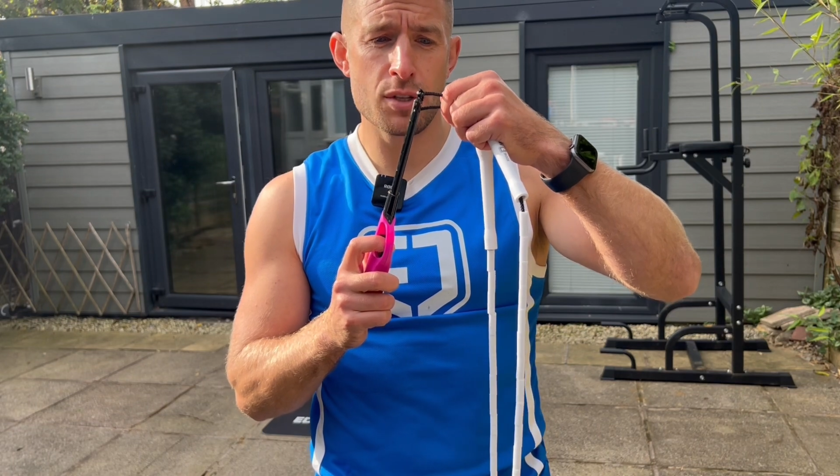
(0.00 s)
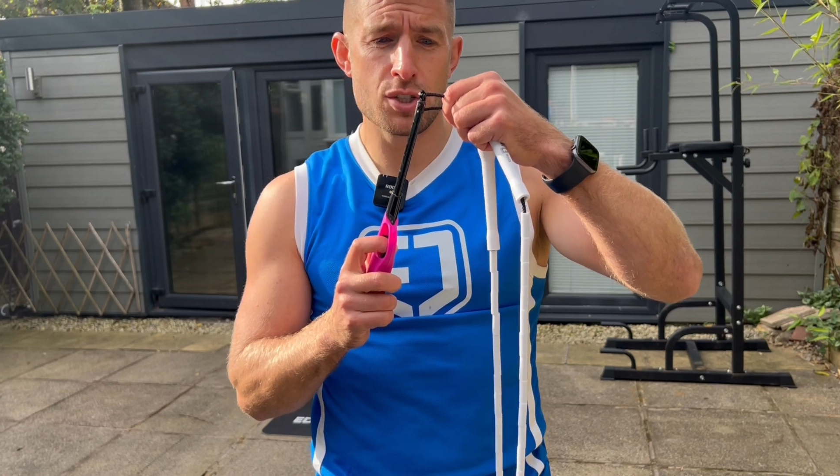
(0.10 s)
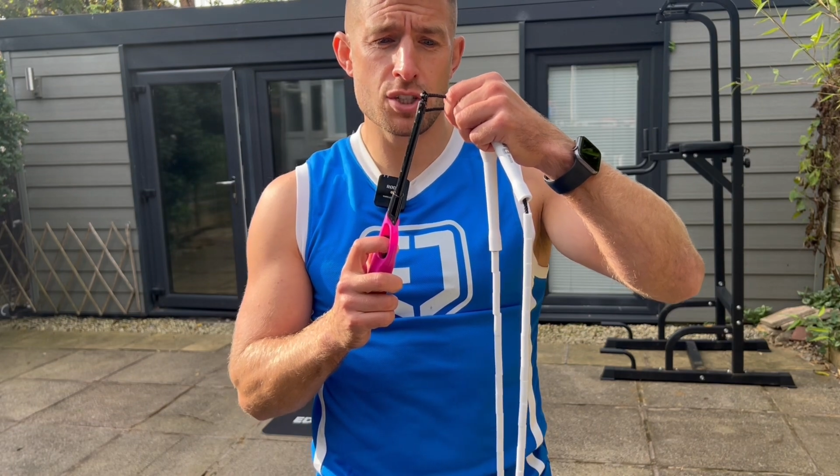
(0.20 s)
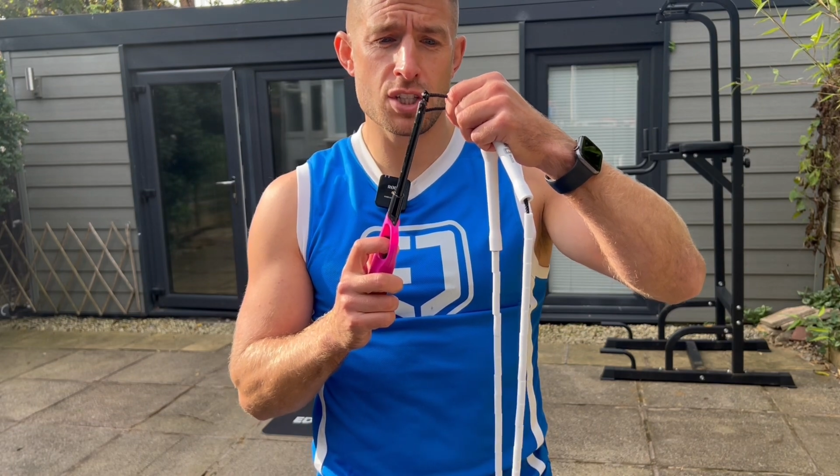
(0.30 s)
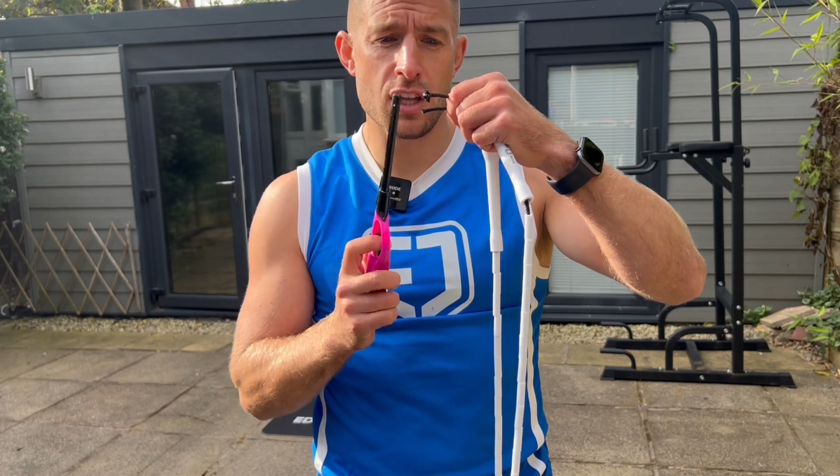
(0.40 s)

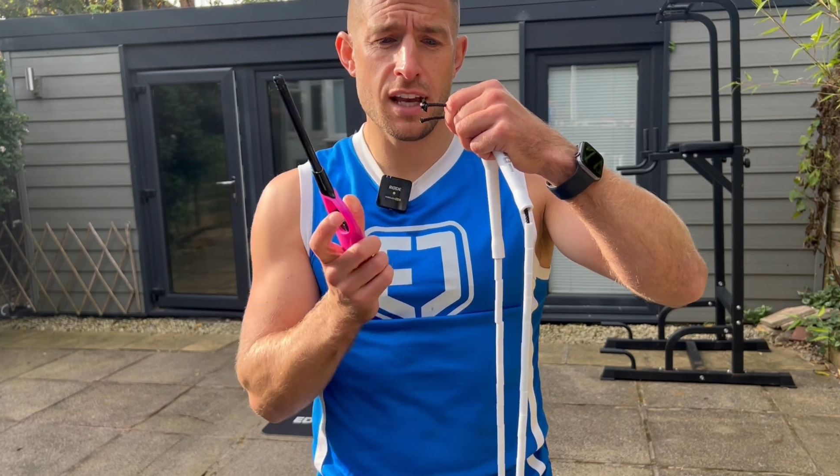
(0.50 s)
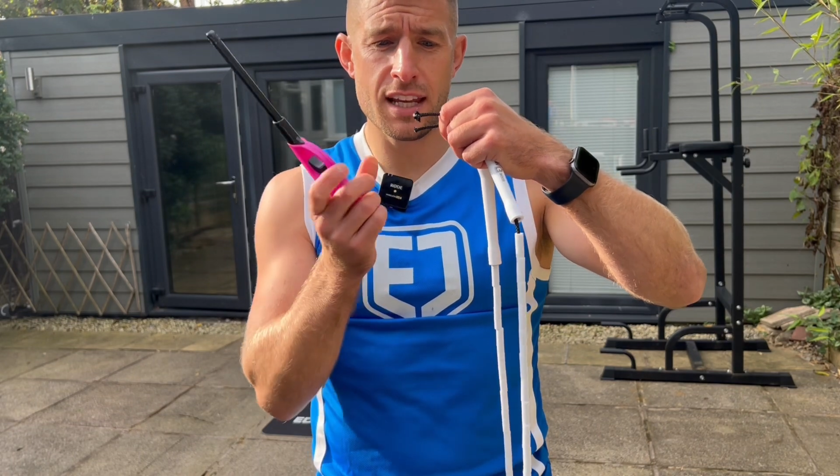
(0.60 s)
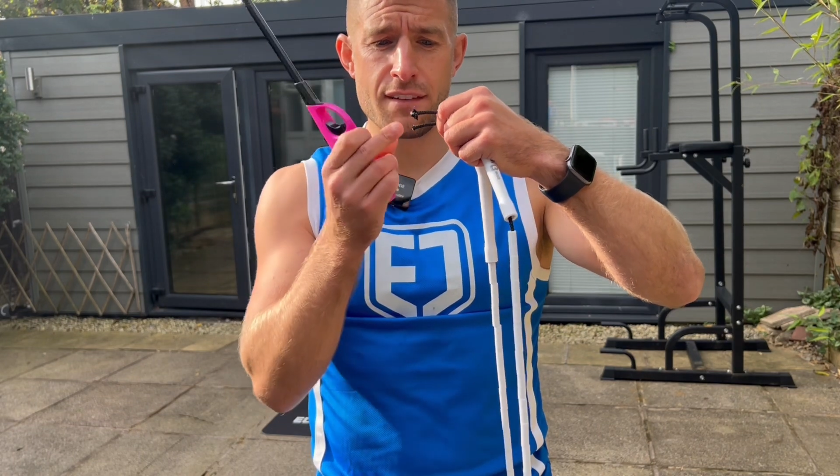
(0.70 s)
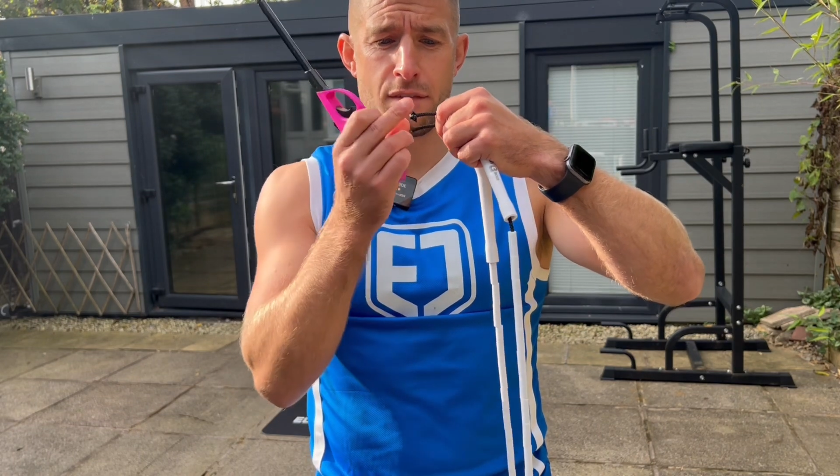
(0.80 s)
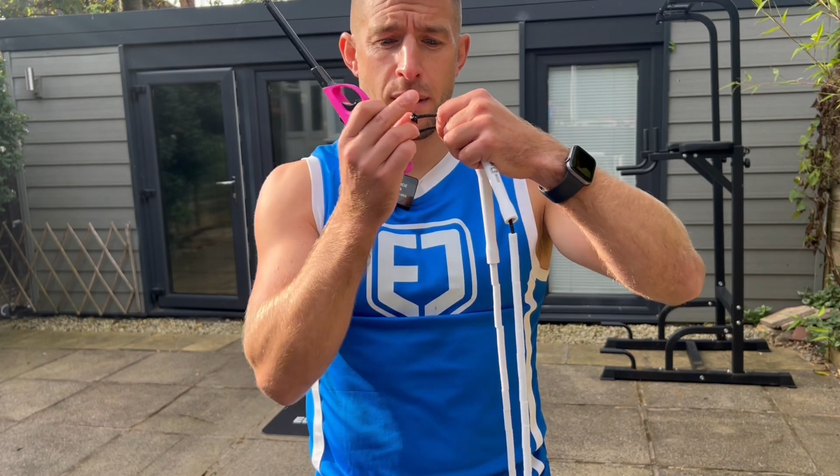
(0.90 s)
just
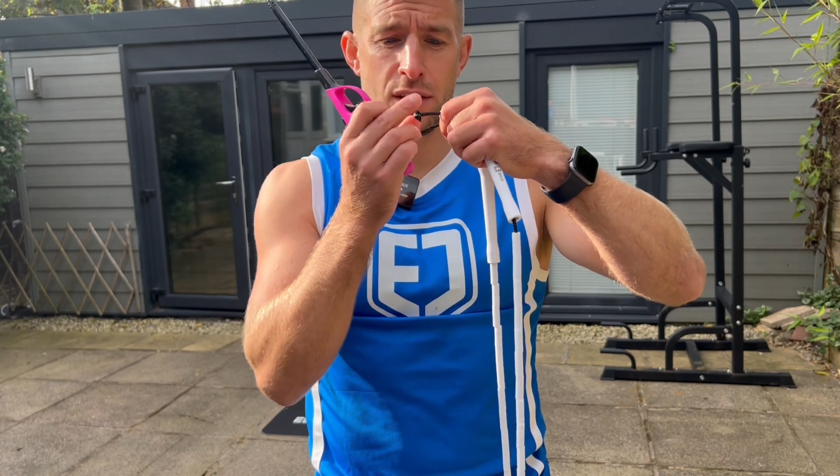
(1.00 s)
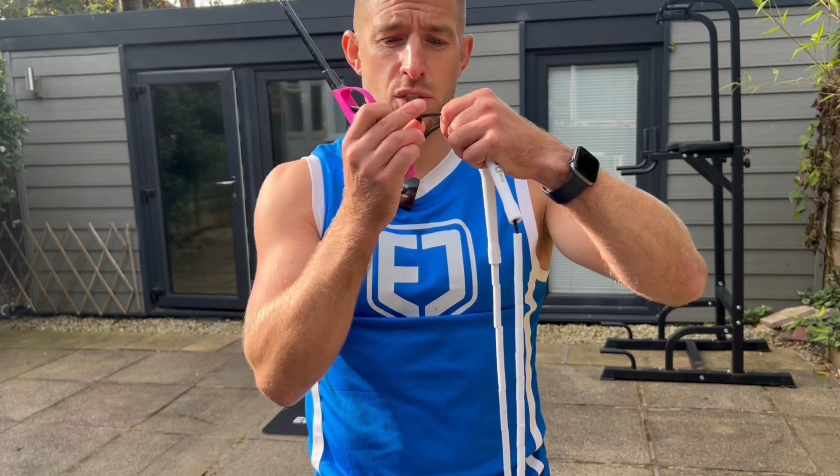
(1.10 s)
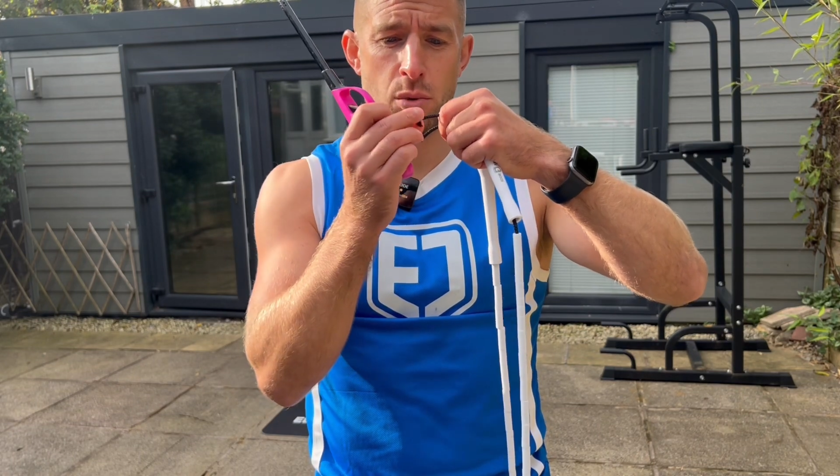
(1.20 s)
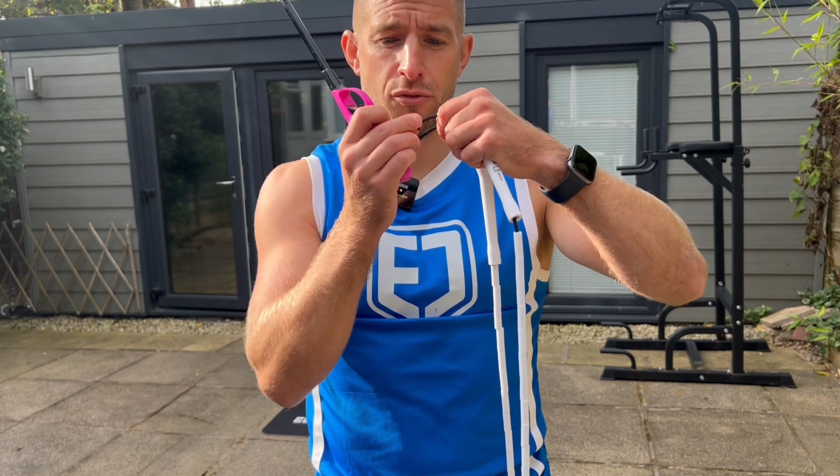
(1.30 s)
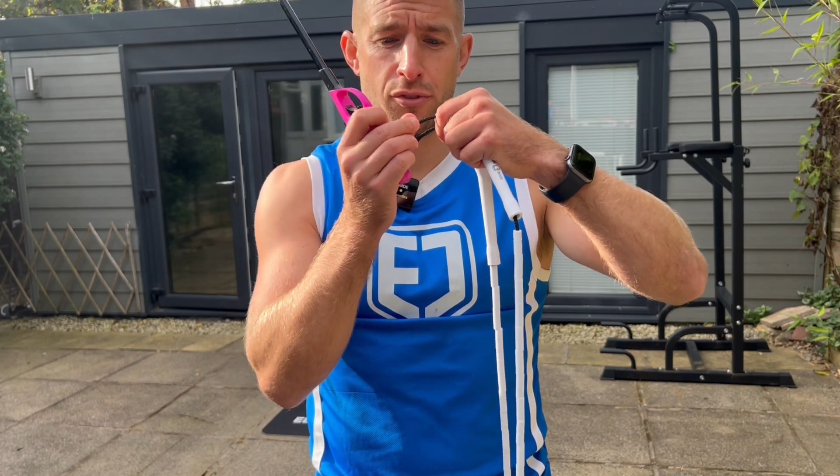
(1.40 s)
slightly for about
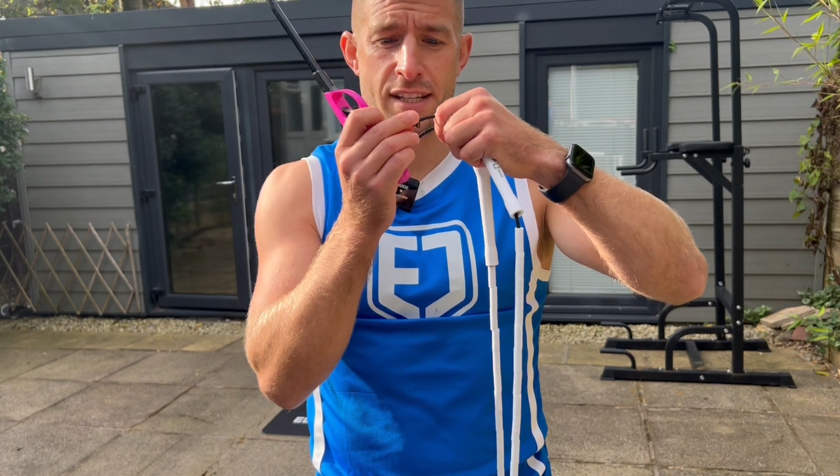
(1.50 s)
2 or 3